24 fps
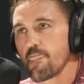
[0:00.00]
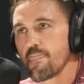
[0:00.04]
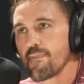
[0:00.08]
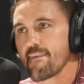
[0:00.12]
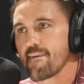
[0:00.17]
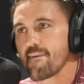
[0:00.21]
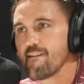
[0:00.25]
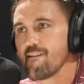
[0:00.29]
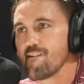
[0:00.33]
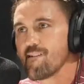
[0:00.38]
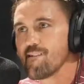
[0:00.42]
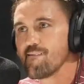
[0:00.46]

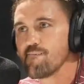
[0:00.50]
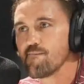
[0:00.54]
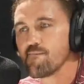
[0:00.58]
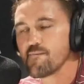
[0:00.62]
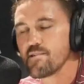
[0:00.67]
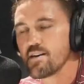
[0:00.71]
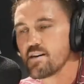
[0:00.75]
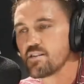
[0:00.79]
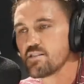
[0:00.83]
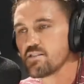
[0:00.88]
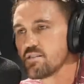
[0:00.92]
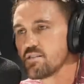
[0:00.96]
Um, I
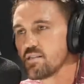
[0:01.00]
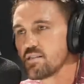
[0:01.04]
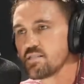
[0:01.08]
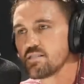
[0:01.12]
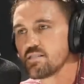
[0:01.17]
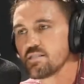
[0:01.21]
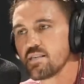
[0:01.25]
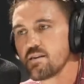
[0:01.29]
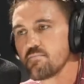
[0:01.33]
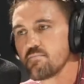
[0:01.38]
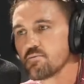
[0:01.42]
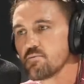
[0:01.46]
just think he's
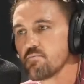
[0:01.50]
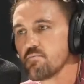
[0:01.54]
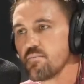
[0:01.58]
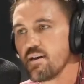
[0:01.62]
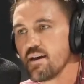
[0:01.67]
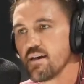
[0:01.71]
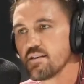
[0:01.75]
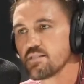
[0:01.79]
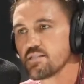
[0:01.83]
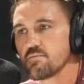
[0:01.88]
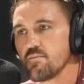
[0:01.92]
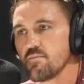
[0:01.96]
leaps and
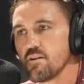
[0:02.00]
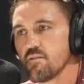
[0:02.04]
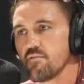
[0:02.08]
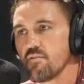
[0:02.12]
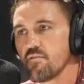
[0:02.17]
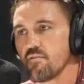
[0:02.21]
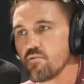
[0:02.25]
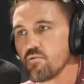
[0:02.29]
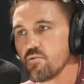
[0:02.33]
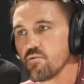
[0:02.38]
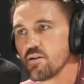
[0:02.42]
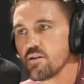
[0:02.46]
bounds above
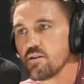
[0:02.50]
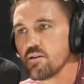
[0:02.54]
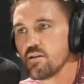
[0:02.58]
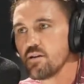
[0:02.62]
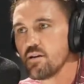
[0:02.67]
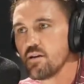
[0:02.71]
everyone.